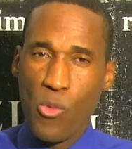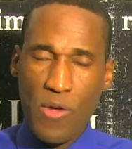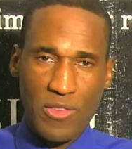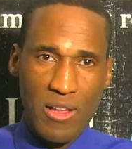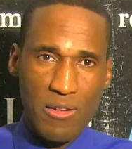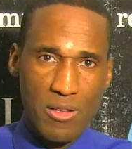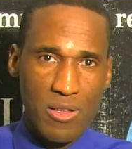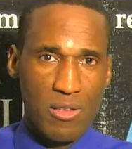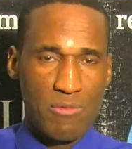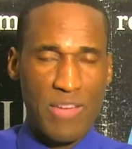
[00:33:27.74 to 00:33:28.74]
with the
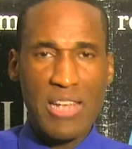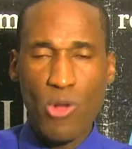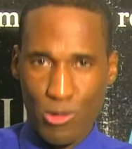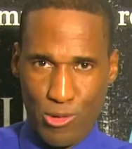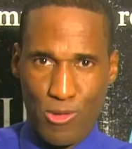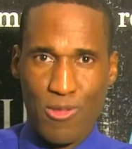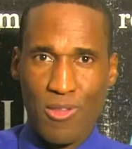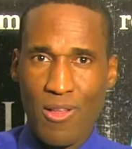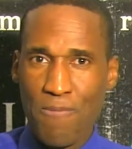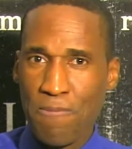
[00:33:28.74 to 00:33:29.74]

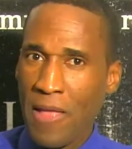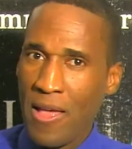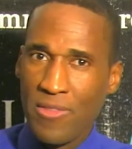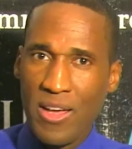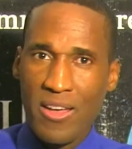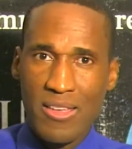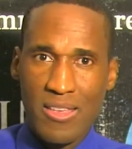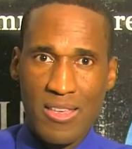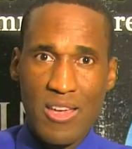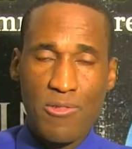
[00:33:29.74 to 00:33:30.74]
Vandals,
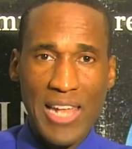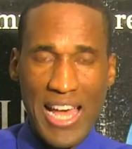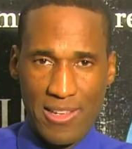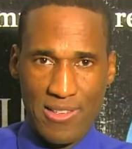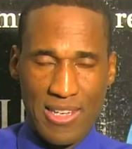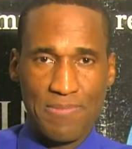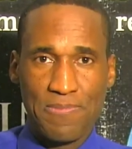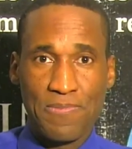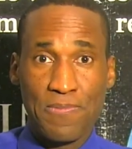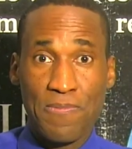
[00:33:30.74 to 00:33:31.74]
the Herolite,
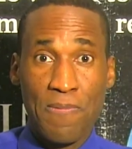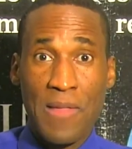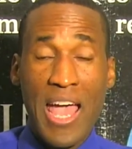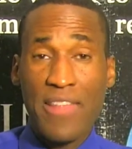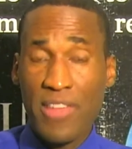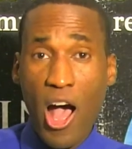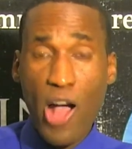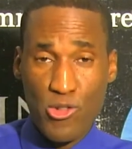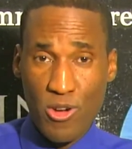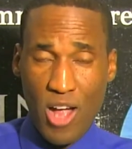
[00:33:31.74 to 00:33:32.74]
and the
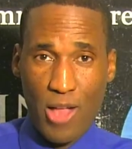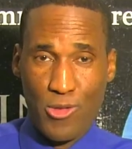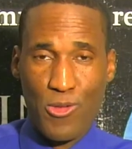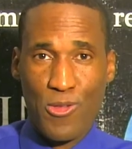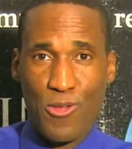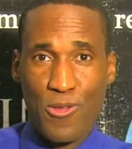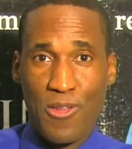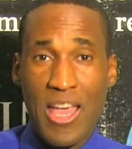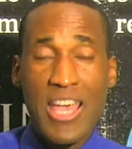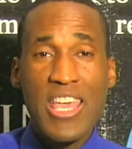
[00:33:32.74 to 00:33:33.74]

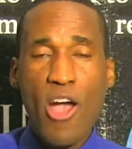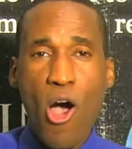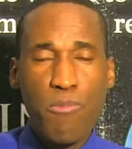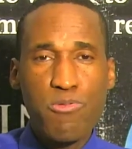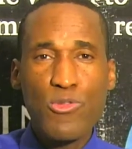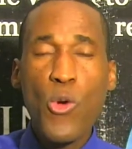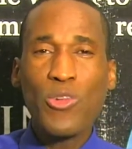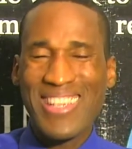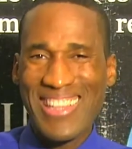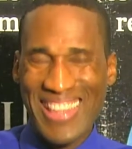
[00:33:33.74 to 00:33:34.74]
Ostrogoths. He
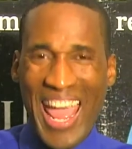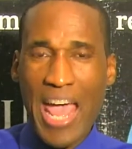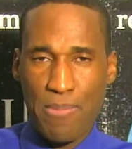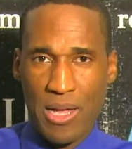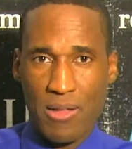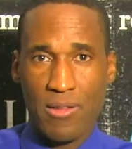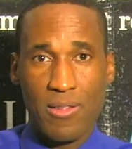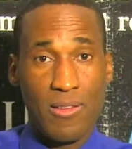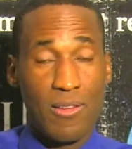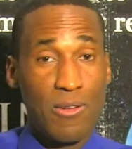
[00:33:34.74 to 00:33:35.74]
uprooted them
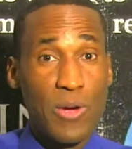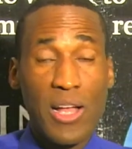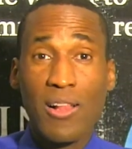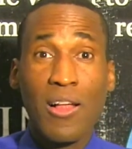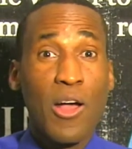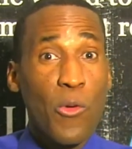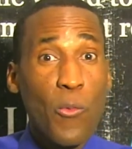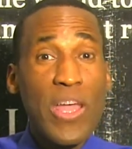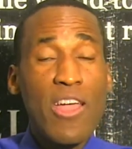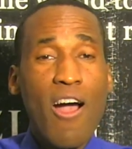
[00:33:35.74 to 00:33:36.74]
well,
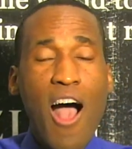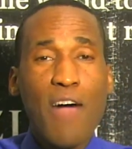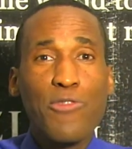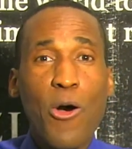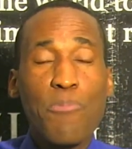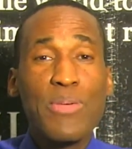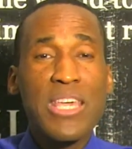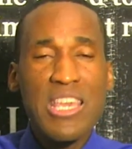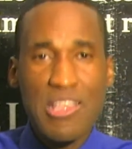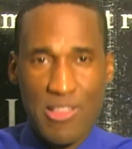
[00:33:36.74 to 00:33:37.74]
we are for
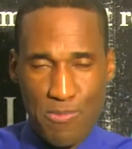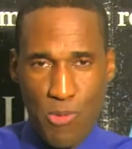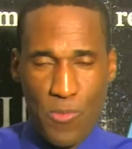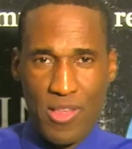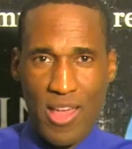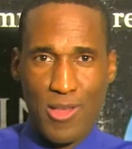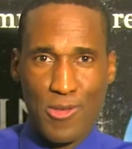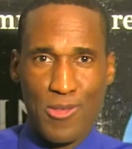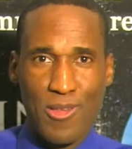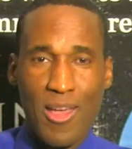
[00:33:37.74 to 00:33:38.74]
peace, the Pope
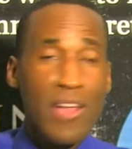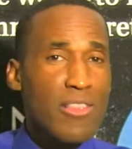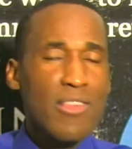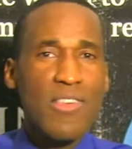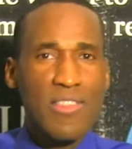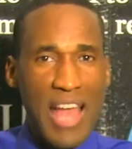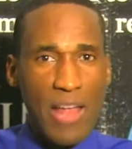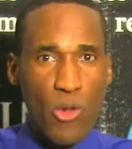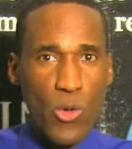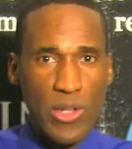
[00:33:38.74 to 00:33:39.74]
says. This is
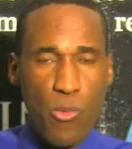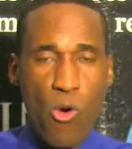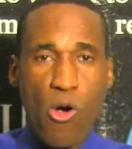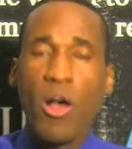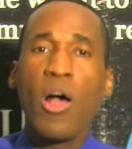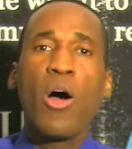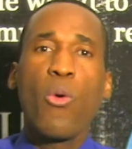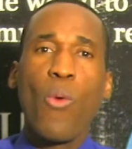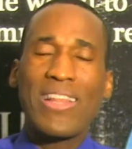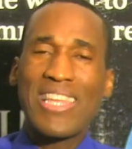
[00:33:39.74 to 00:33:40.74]
not holy war.
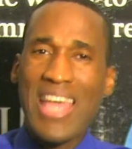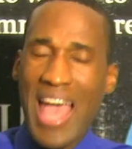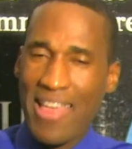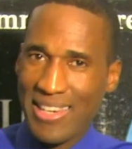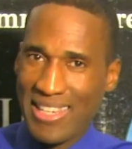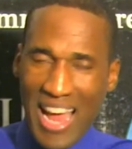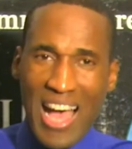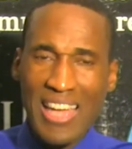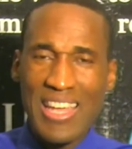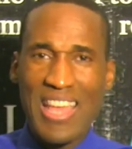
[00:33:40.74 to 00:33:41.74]
What he has
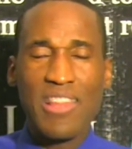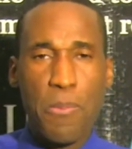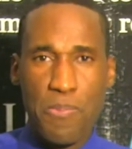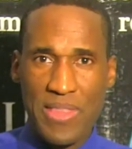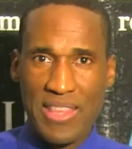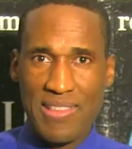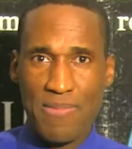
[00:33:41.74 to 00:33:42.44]
done in the